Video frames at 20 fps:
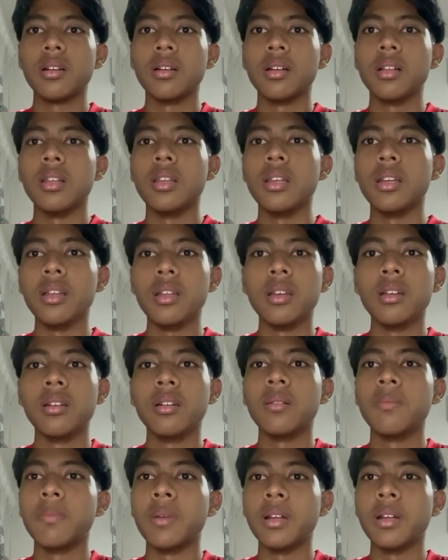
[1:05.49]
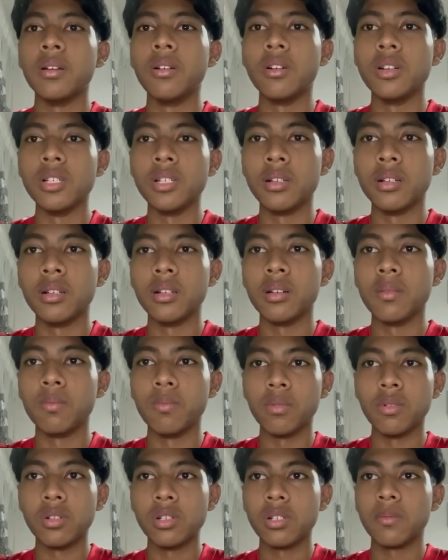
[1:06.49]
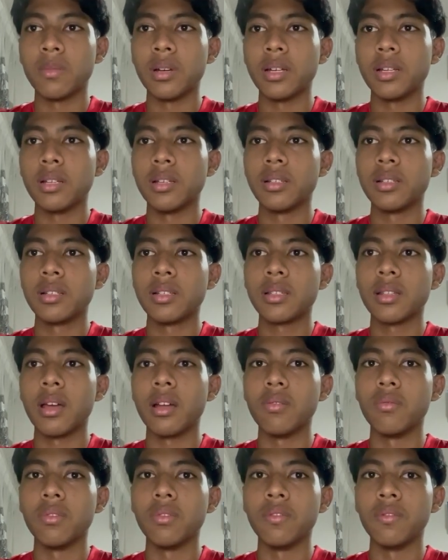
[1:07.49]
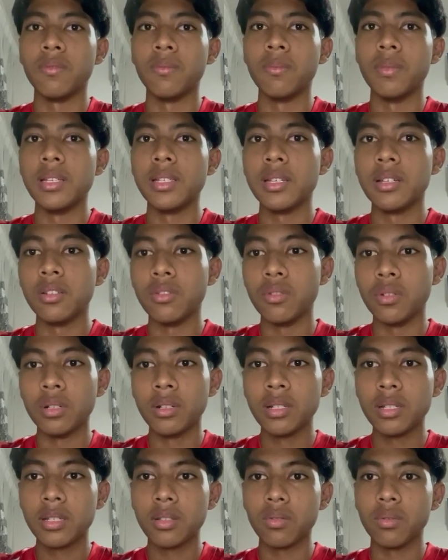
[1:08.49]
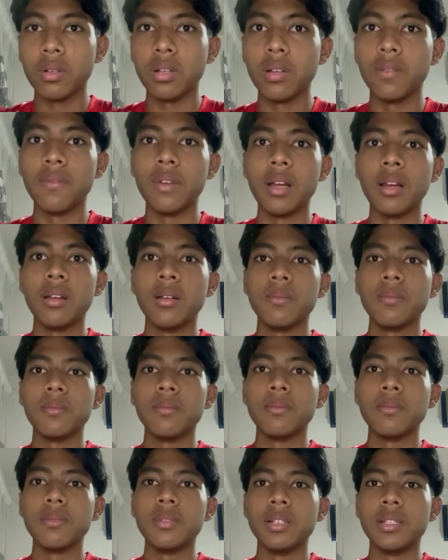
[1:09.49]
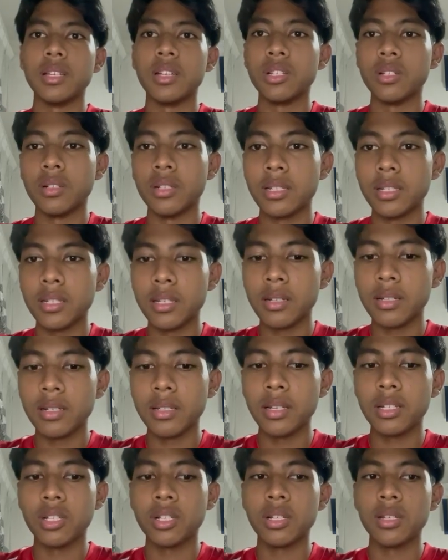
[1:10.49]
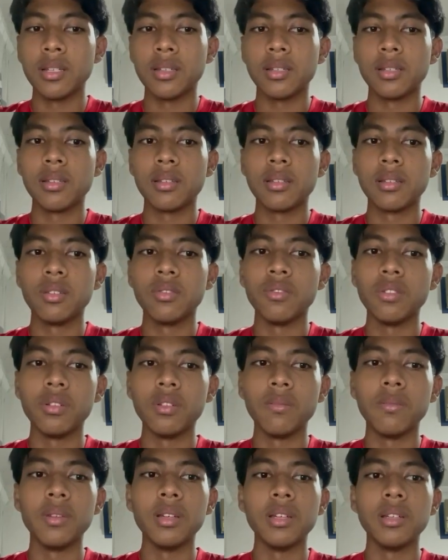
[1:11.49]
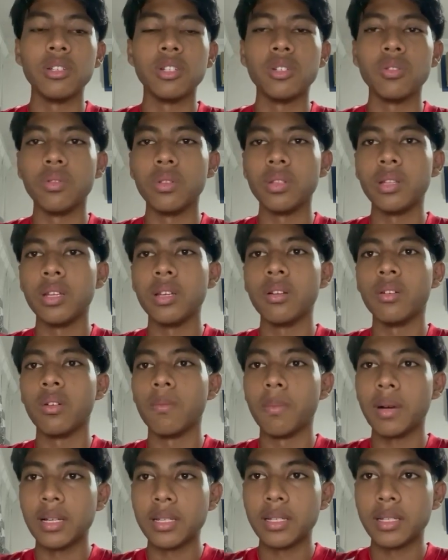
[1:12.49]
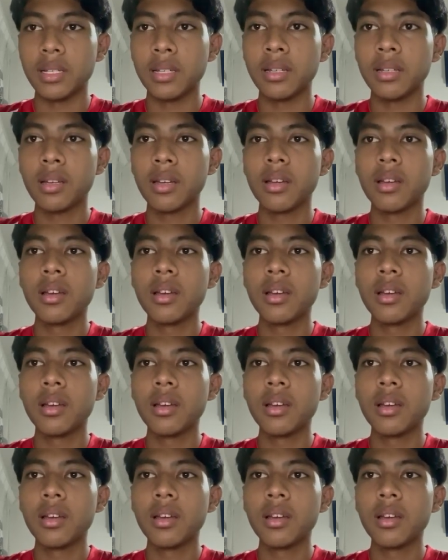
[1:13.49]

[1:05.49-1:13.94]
A linear pedagogical approach might start with basic drills to develop essential skills such as dribbling, shooting, or passing.